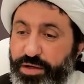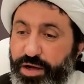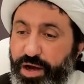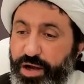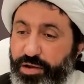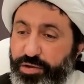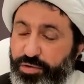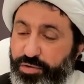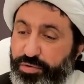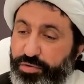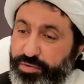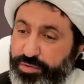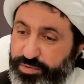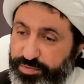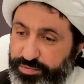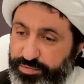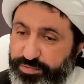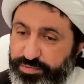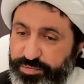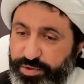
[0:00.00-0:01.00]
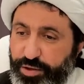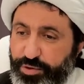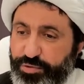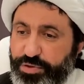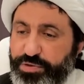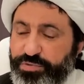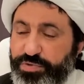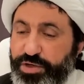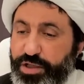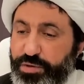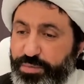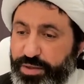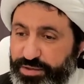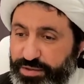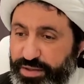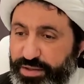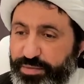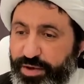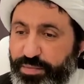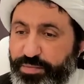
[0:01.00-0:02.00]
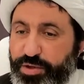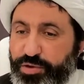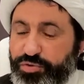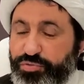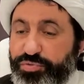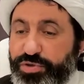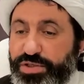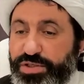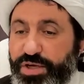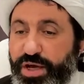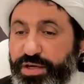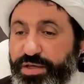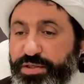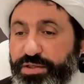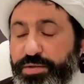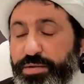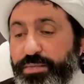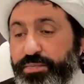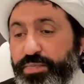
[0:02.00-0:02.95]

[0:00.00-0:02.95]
Although they couldn't read, but I mean to recite.